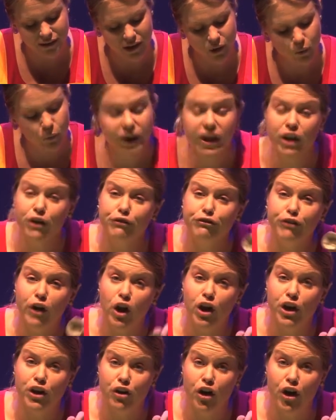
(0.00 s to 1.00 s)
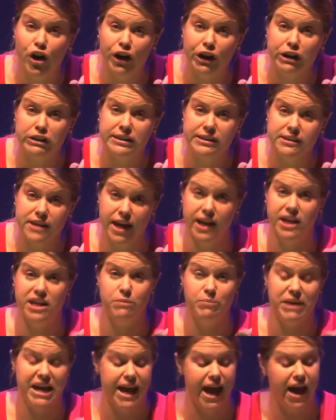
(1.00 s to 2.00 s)
We're going to follow those. They're going to
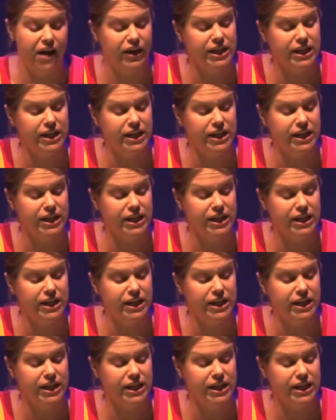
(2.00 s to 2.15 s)
be our